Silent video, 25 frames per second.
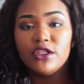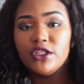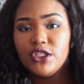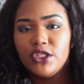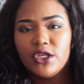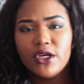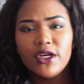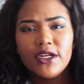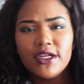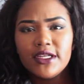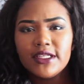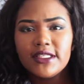
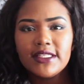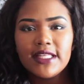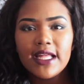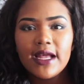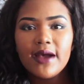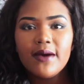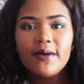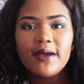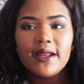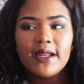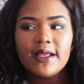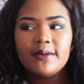do you
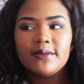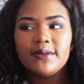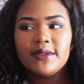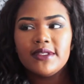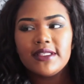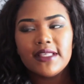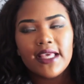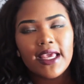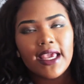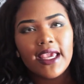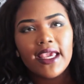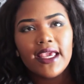understand what I'm
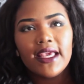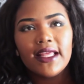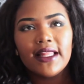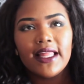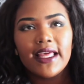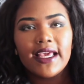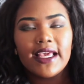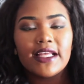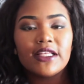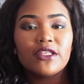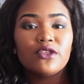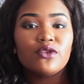saying?
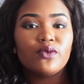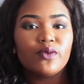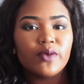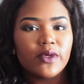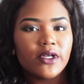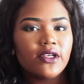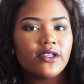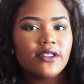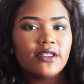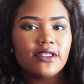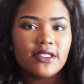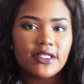Like, it's
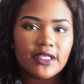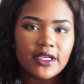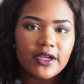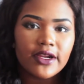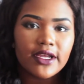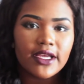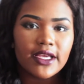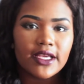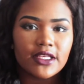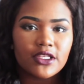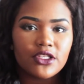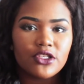real
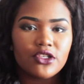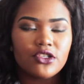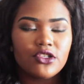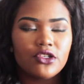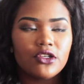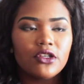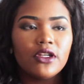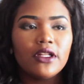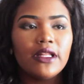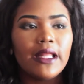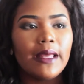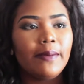serious. You
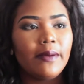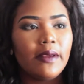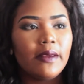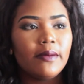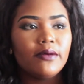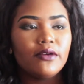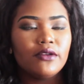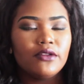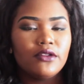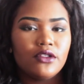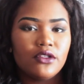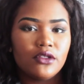shouldn't let
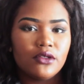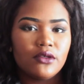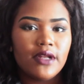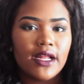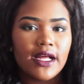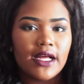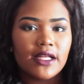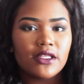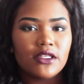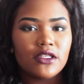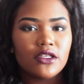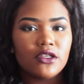people do
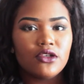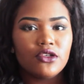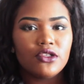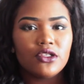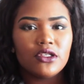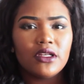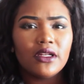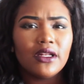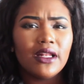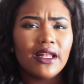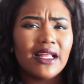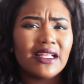that to you. You
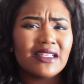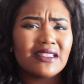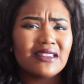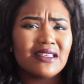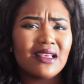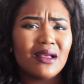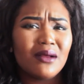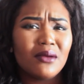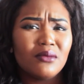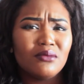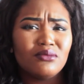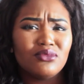shouldn't let
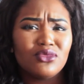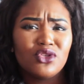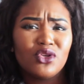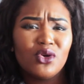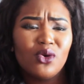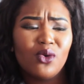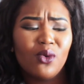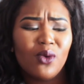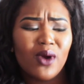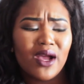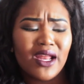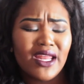some
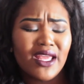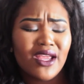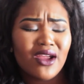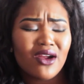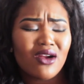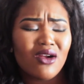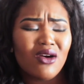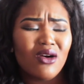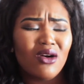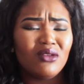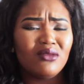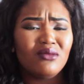twenty
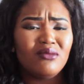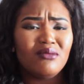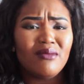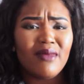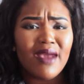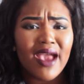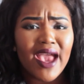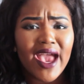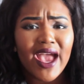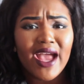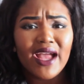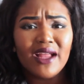year old
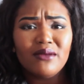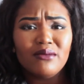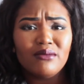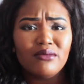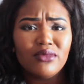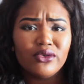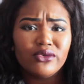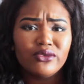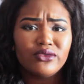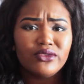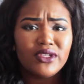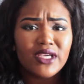man,
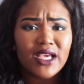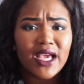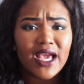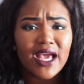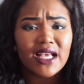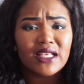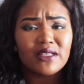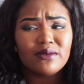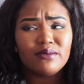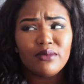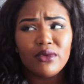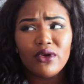bougie
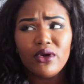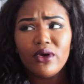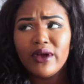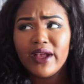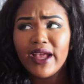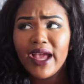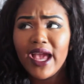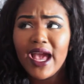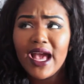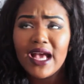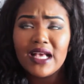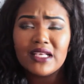ass,
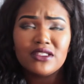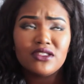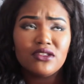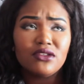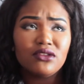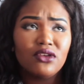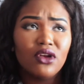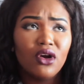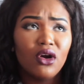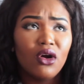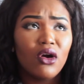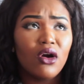broke ass,
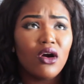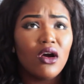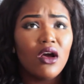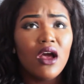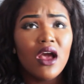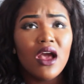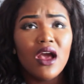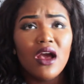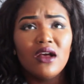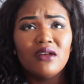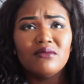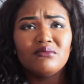you know,
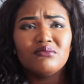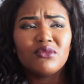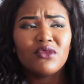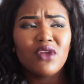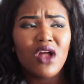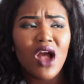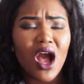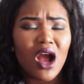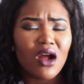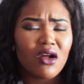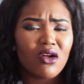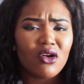
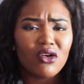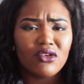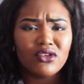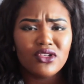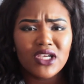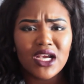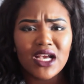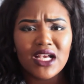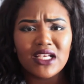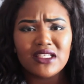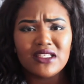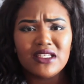
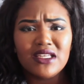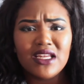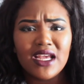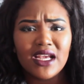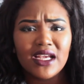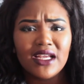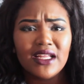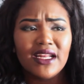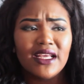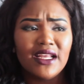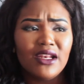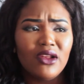cockroach ass
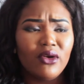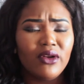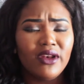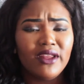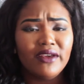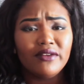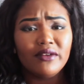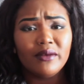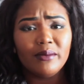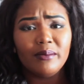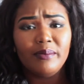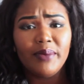nigga that don't
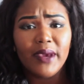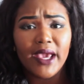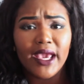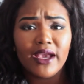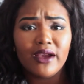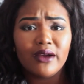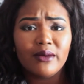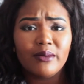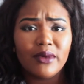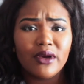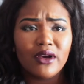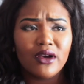even pay
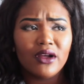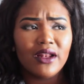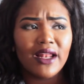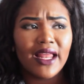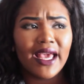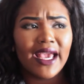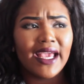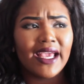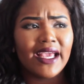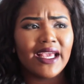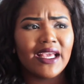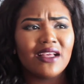your bill,
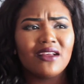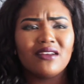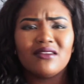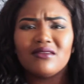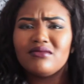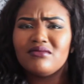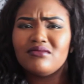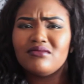like,